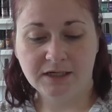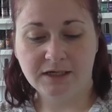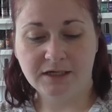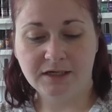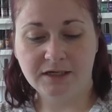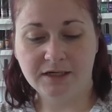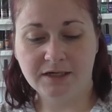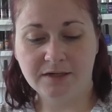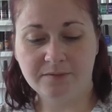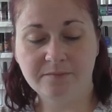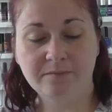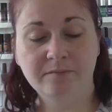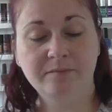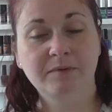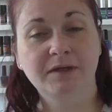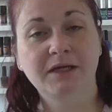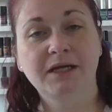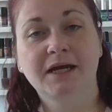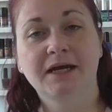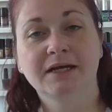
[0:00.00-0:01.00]

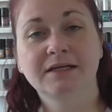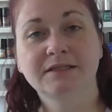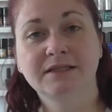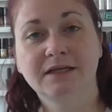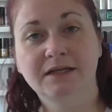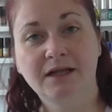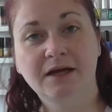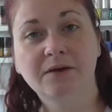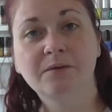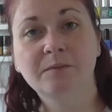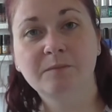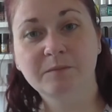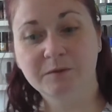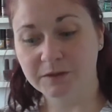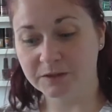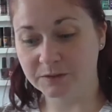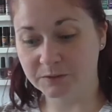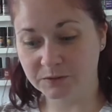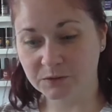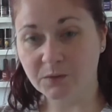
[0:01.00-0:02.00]
But yeah, so that
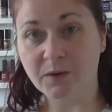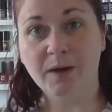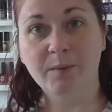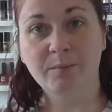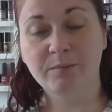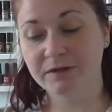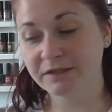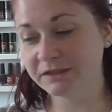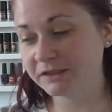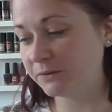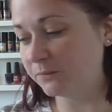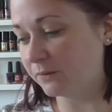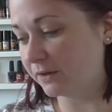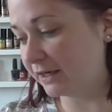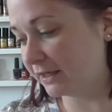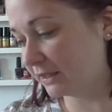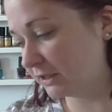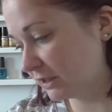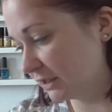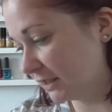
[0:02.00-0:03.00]
one was quite a pretty one
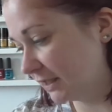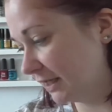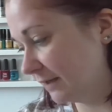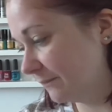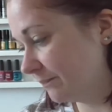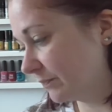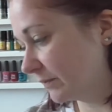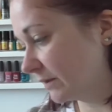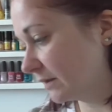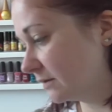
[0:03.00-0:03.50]
actually.